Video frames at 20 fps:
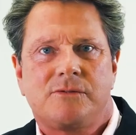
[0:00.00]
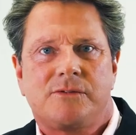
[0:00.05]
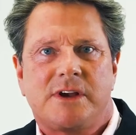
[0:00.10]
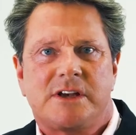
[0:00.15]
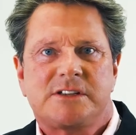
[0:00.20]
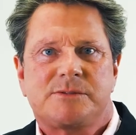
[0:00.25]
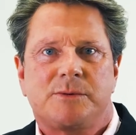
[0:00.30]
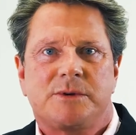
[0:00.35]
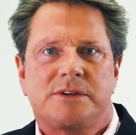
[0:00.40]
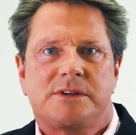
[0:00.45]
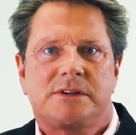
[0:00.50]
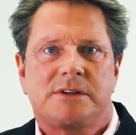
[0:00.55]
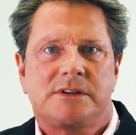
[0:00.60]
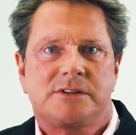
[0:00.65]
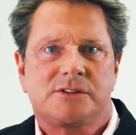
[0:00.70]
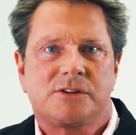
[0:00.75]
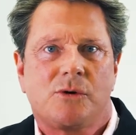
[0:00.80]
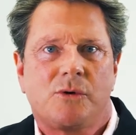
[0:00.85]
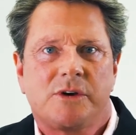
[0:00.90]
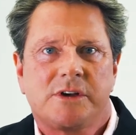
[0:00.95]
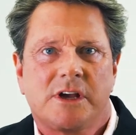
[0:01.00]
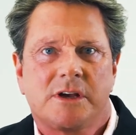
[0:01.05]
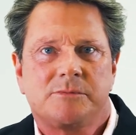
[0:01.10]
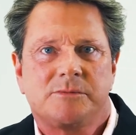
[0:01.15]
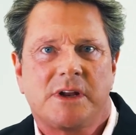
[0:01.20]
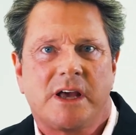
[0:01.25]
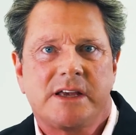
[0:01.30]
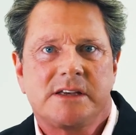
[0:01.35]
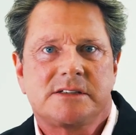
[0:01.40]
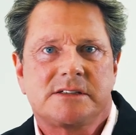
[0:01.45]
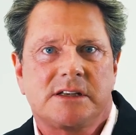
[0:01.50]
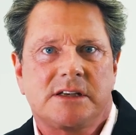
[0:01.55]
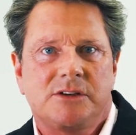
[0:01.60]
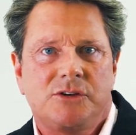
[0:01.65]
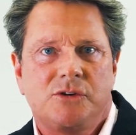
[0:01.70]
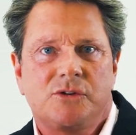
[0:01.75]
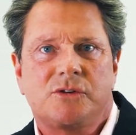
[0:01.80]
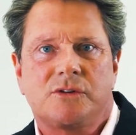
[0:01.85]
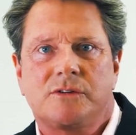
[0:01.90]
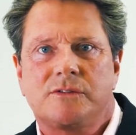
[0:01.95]
investment is going up nicely
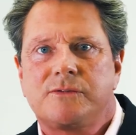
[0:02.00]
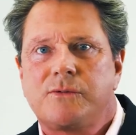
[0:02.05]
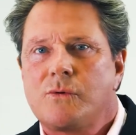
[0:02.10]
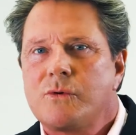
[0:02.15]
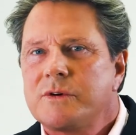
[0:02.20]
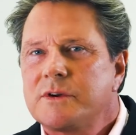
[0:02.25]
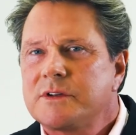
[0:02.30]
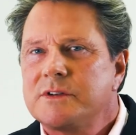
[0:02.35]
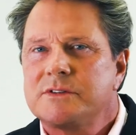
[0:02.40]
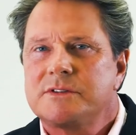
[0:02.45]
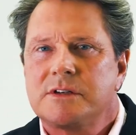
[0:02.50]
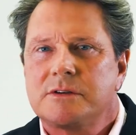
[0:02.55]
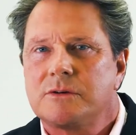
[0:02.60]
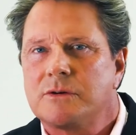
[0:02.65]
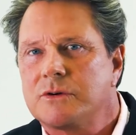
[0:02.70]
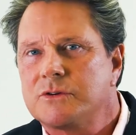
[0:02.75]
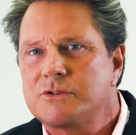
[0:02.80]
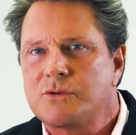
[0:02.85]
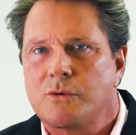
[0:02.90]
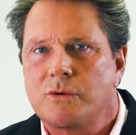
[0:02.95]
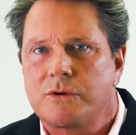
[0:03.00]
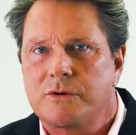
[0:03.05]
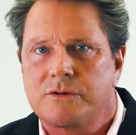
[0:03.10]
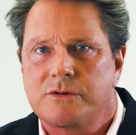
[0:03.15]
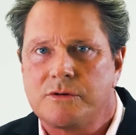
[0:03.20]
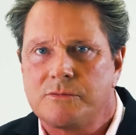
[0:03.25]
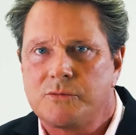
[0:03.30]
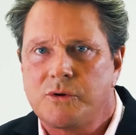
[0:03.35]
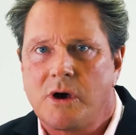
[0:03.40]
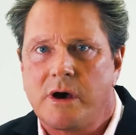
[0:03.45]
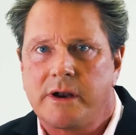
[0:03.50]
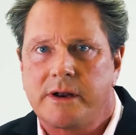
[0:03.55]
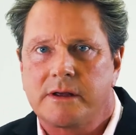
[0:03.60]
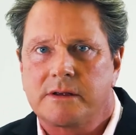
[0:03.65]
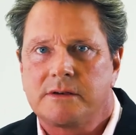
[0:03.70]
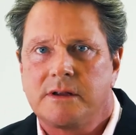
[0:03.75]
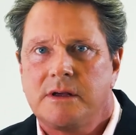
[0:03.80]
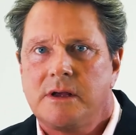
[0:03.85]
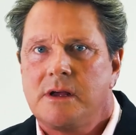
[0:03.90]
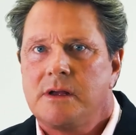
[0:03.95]
and you can afford to consider a shorter term
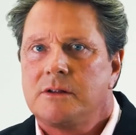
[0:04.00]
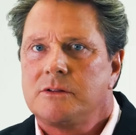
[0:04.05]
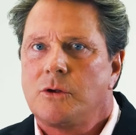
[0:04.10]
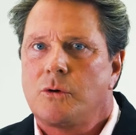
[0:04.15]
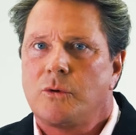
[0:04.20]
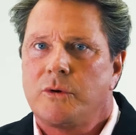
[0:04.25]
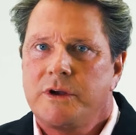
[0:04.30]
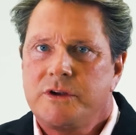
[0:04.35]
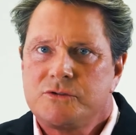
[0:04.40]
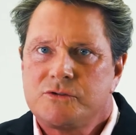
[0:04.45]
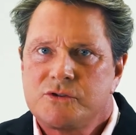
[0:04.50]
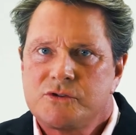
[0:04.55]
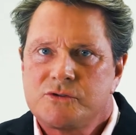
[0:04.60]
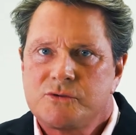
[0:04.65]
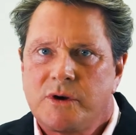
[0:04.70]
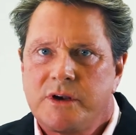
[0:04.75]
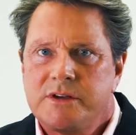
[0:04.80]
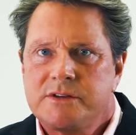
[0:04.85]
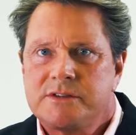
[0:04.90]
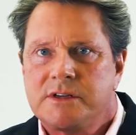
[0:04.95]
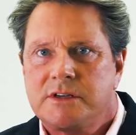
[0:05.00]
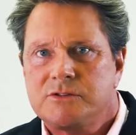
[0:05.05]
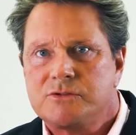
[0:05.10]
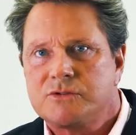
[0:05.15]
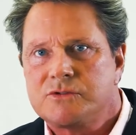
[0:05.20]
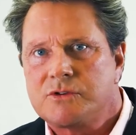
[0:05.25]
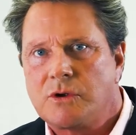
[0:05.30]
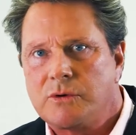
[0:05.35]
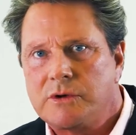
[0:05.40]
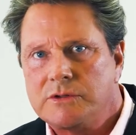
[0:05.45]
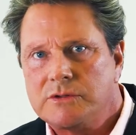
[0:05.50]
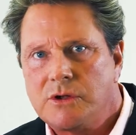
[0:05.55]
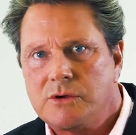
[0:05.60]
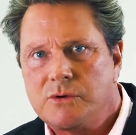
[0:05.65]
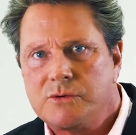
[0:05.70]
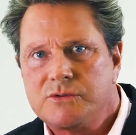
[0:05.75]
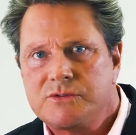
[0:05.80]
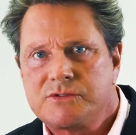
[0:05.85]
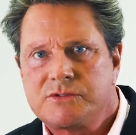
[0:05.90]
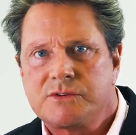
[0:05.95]
product. Lower interest rates, interest-only
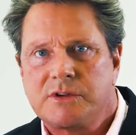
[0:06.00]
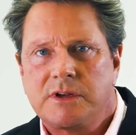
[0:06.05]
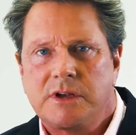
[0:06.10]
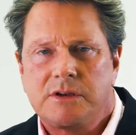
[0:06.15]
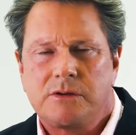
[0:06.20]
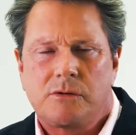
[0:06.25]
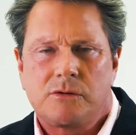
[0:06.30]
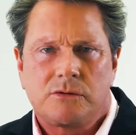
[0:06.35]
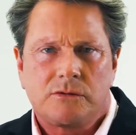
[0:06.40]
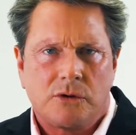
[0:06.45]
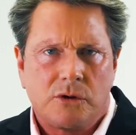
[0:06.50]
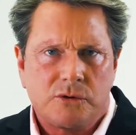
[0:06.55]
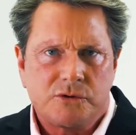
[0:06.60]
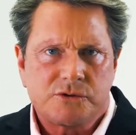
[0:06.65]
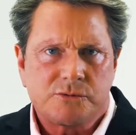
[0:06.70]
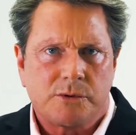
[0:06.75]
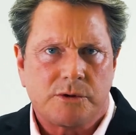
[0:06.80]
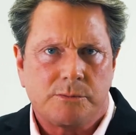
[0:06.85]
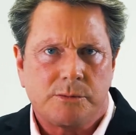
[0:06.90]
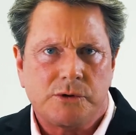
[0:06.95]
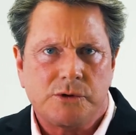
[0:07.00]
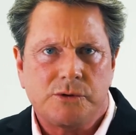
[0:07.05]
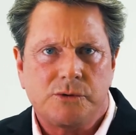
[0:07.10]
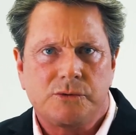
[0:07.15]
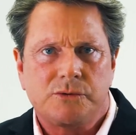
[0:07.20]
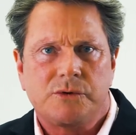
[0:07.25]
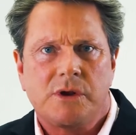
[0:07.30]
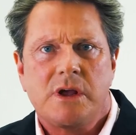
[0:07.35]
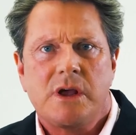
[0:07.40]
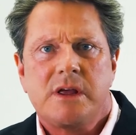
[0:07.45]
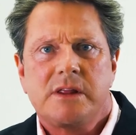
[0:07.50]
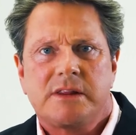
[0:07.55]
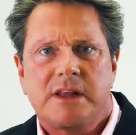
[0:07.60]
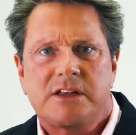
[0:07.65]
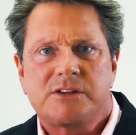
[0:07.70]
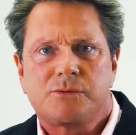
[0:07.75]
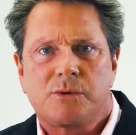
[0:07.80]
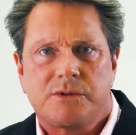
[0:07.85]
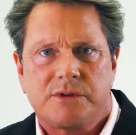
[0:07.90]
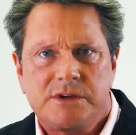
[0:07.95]
loans, loans with a balloon,
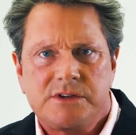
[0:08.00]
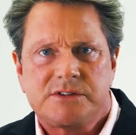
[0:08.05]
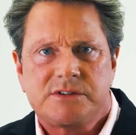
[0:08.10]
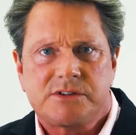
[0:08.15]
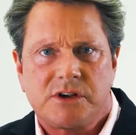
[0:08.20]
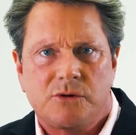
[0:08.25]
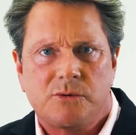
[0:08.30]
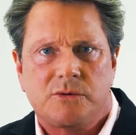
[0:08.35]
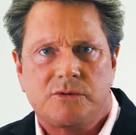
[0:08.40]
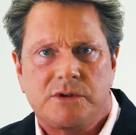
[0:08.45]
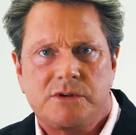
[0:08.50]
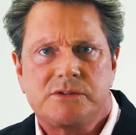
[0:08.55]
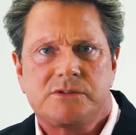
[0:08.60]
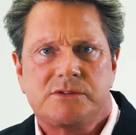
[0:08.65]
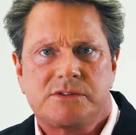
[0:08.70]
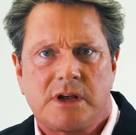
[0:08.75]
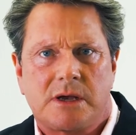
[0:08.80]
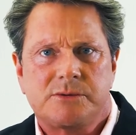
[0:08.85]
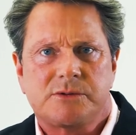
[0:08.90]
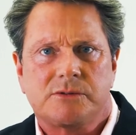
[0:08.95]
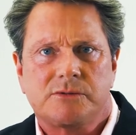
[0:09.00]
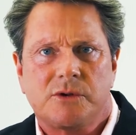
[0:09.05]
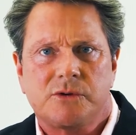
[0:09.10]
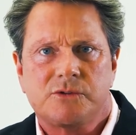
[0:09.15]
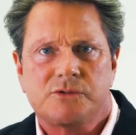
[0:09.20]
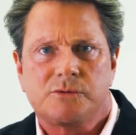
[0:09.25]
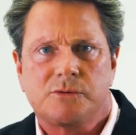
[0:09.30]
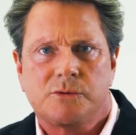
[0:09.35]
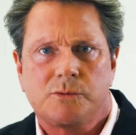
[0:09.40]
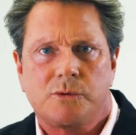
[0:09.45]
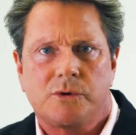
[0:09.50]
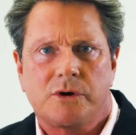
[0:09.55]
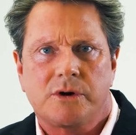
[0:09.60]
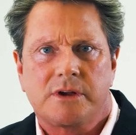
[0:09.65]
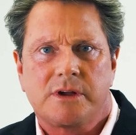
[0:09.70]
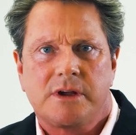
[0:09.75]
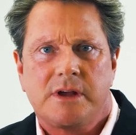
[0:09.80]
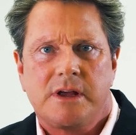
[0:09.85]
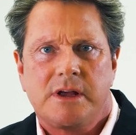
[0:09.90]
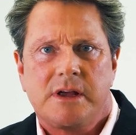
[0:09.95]
that's where these, these types of loans would
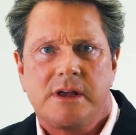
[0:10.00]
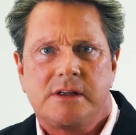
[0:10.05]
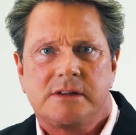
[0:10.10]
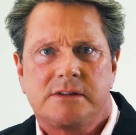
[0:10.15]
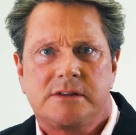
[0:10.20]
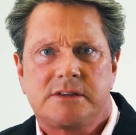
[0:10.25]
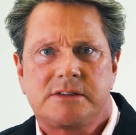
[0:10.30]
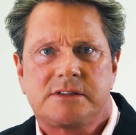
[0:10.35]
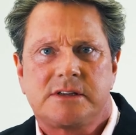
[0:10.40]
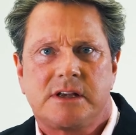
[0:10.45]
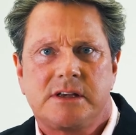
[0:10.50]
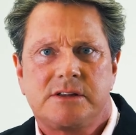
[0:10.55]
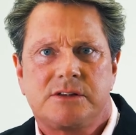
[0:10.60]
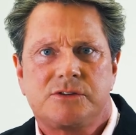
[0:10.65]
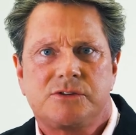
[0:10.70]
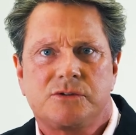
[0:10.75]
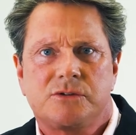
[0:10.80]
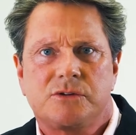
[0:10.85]
work. Let's say that